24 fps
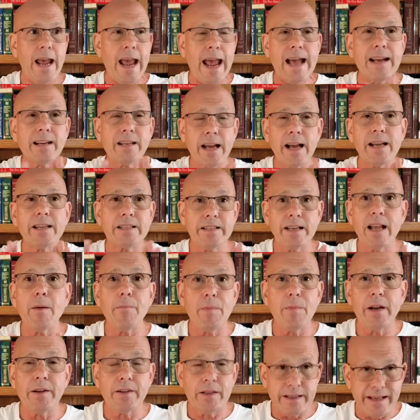
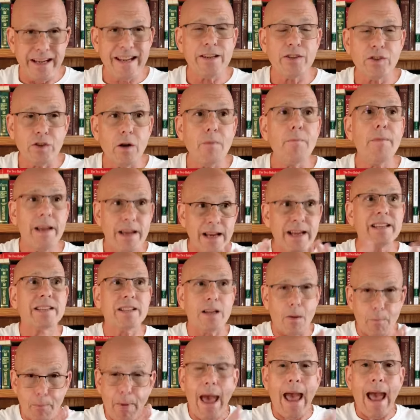Anti-Semitism
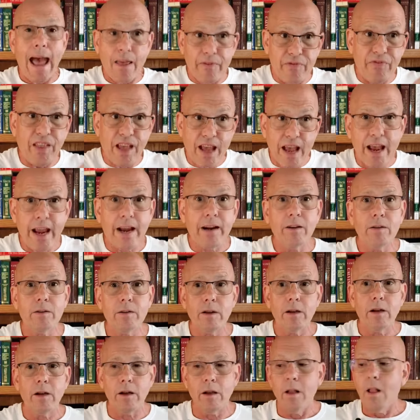is a bad thing,
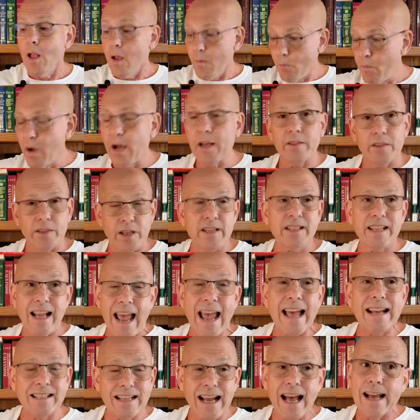but this
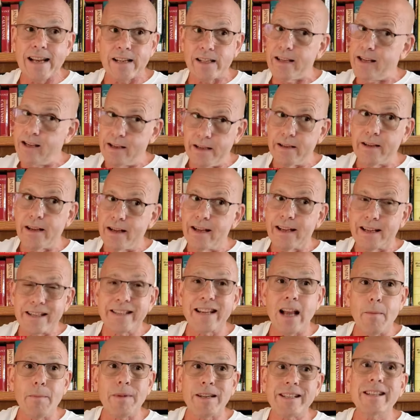
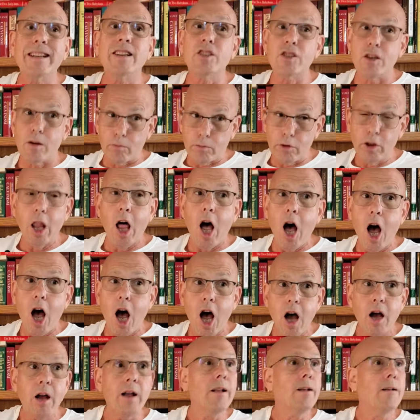anti-Semitism
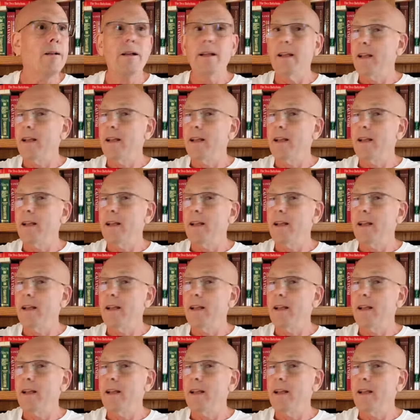law,